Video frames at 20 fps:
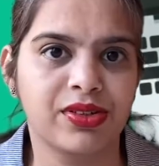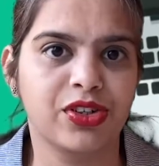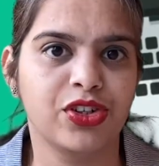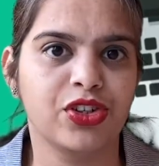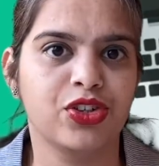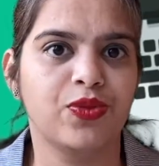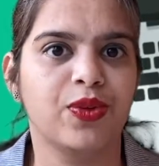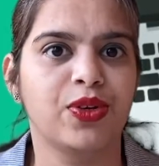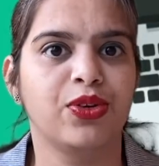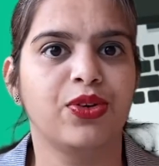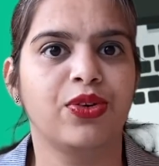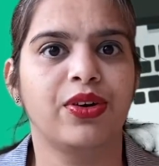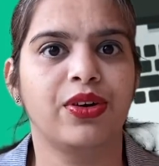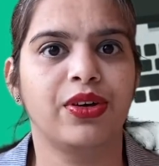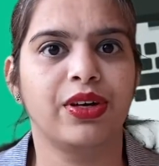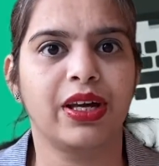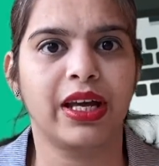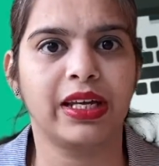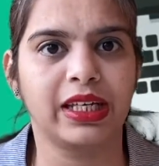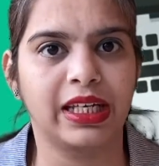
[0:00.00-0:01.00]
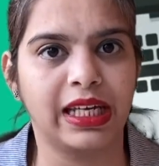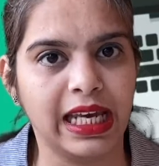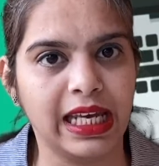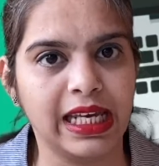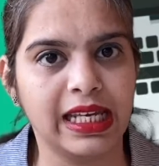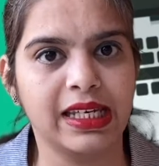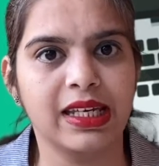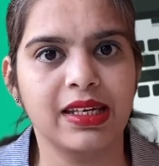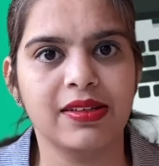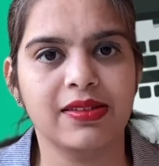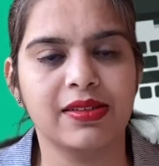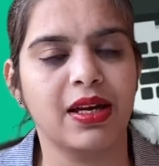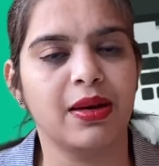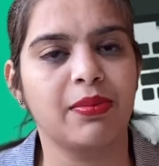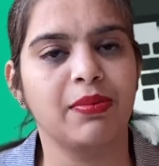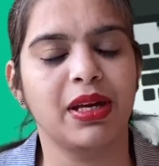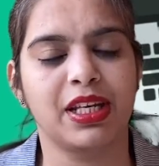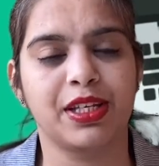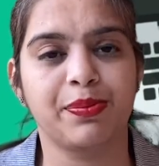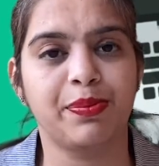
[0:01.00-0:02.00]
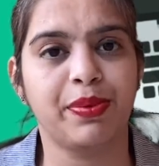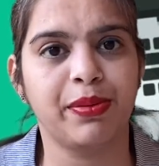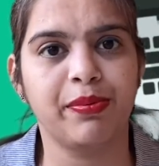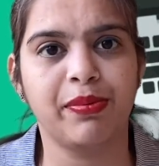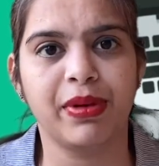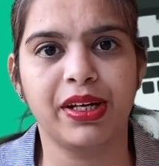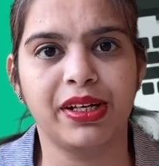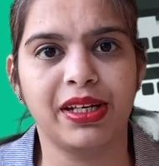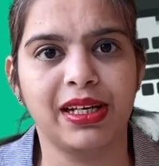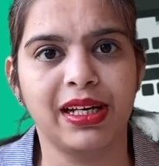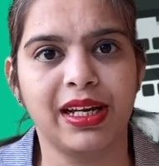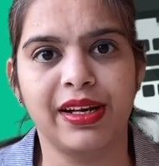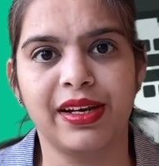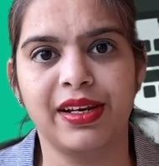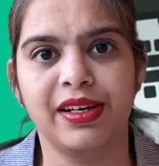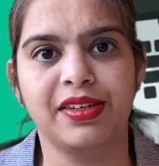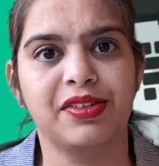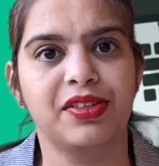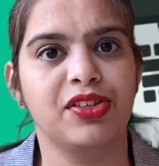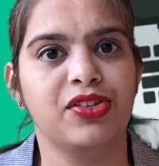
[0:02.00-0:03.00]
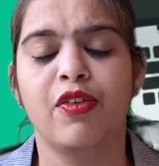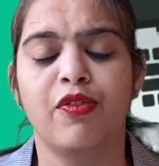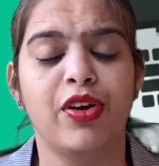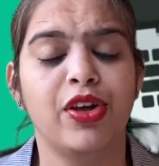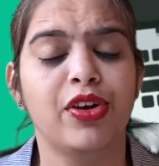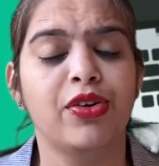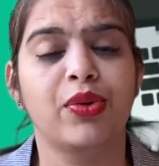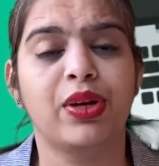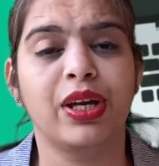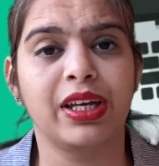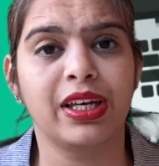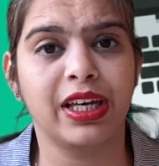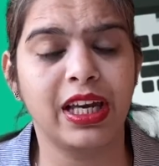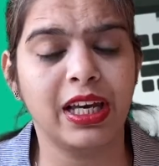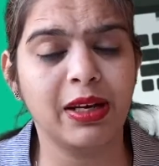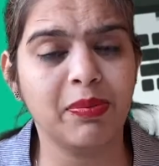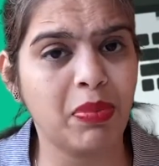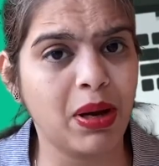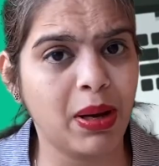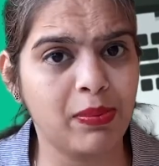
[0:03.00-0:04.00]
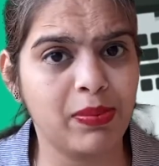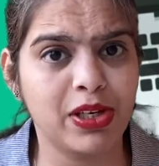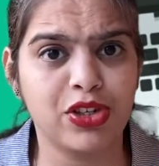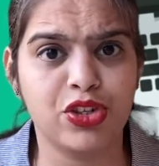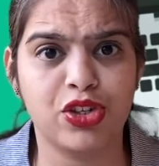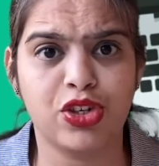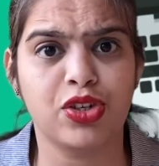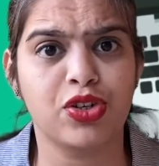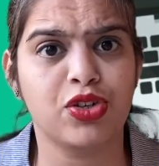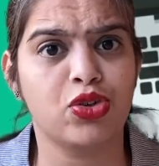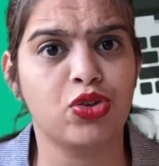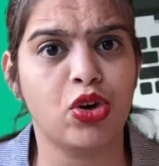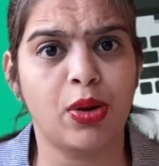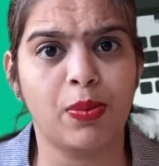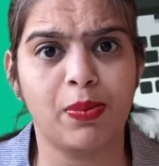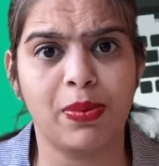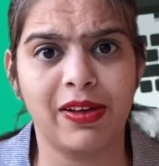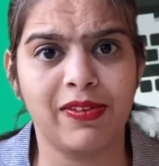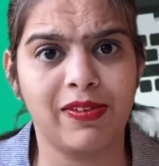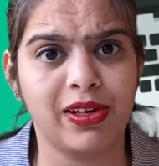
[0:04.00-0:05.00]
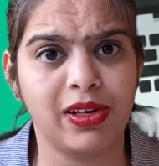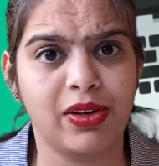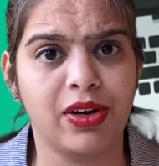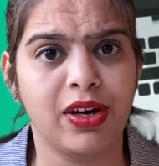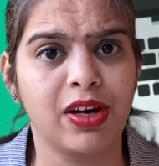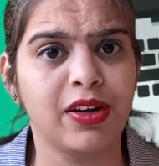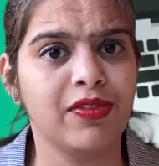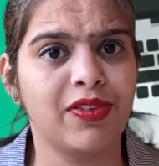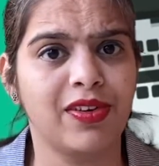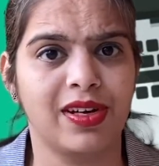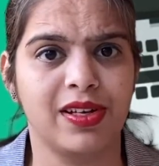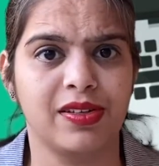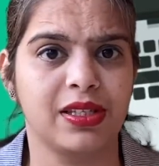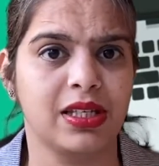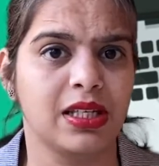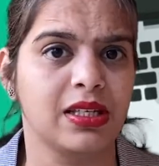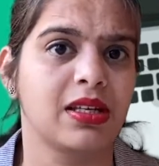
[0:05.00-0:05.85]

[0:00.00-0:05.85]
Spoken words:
when you're gaining some experimental analysis where you can get published in top level conferences.